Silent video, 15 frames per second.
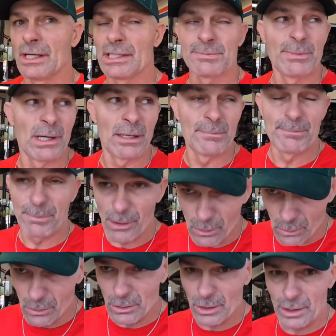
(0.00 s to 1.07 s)
It's been
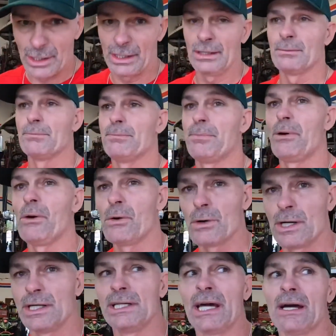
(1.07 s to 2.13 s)
pouring
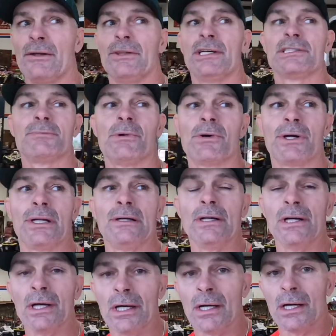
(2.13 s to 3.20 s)
down this morning,
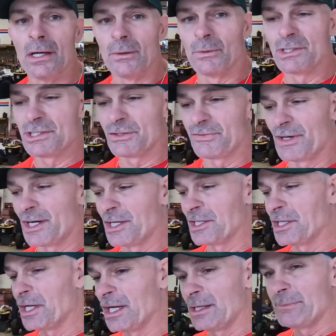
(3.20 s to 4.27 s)
which is very
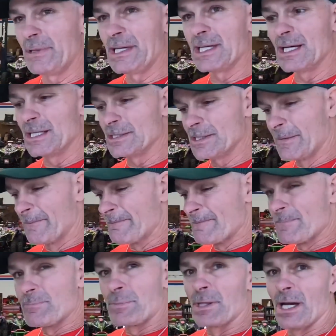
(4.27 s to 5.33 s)
good because
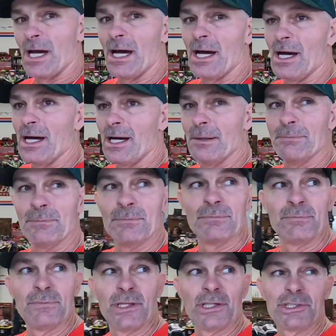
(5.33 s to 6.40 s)

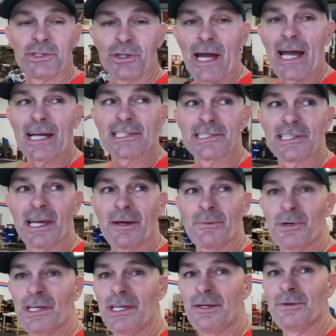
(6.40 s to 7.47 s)
the tracks that
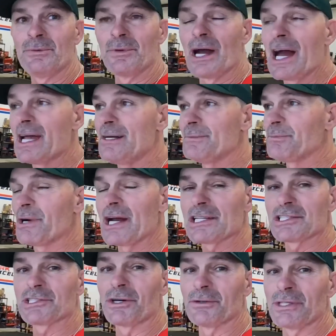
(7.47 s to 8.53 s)
we ride and
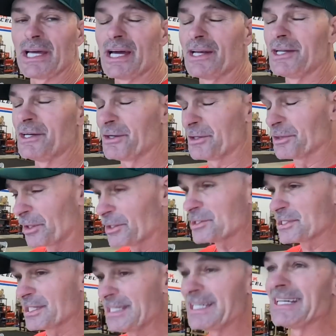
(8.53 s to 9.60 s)
practice on down here are
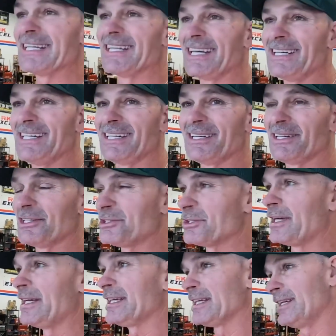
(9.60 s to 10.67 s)
thirsty and they needed a
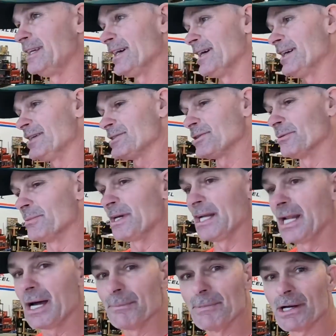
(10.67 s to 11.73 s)
drink, and it's going to be a
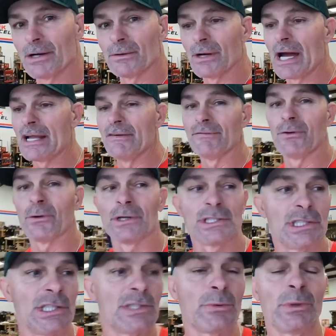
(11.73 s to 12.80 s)
lot better riding for
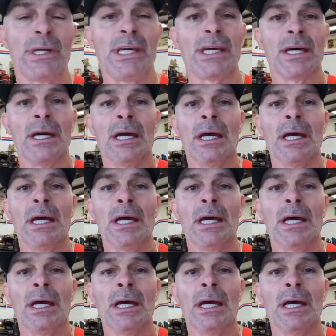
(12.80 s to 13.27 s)
us this week.